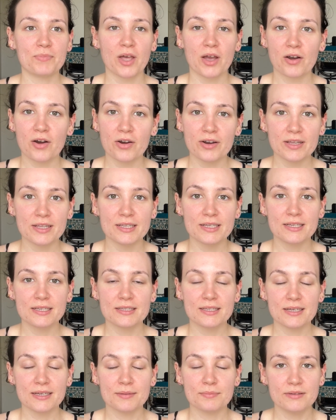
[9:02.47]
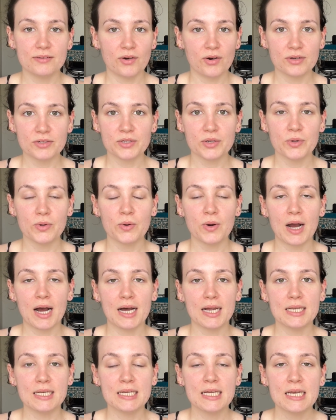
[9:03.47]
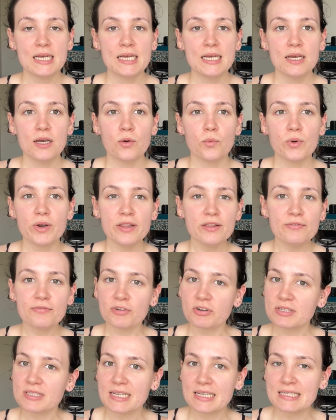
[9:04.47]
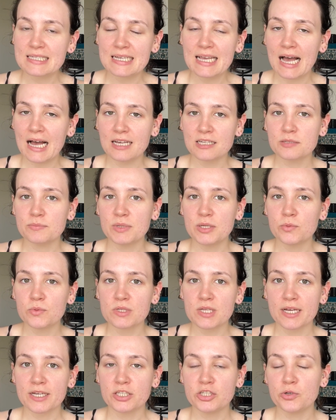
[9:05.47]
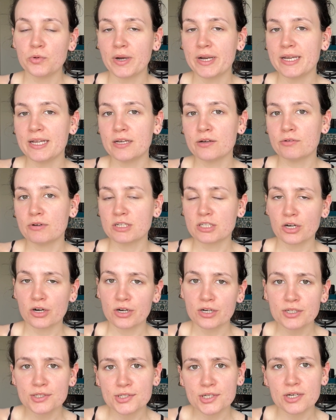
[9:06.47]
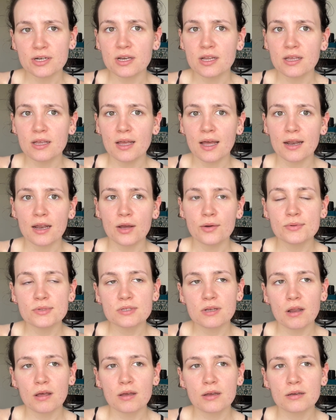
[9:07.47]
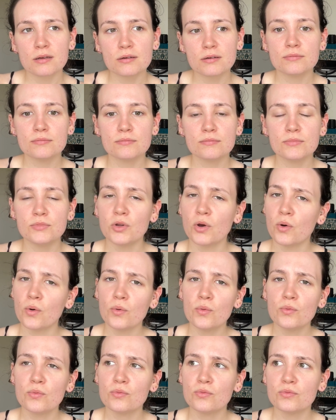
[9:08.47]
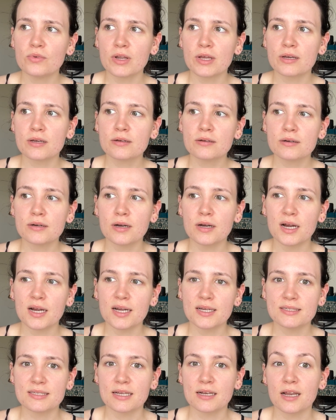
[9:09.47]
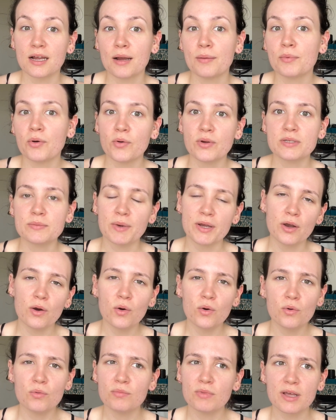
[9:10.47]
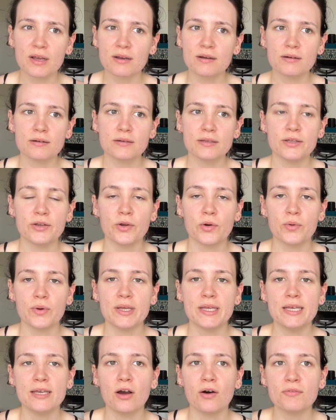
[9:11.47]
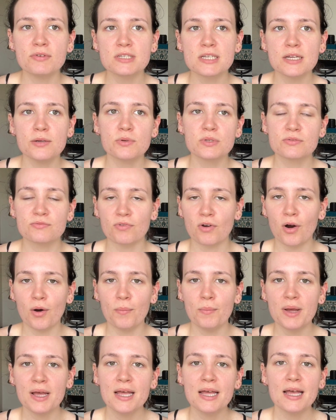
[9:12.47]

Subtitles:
I got in the auto, and one of the first things he asked me was like, do I need a return journey? And I was like, no. Like I said, like I'm going to my home, like, you know, he obviously was from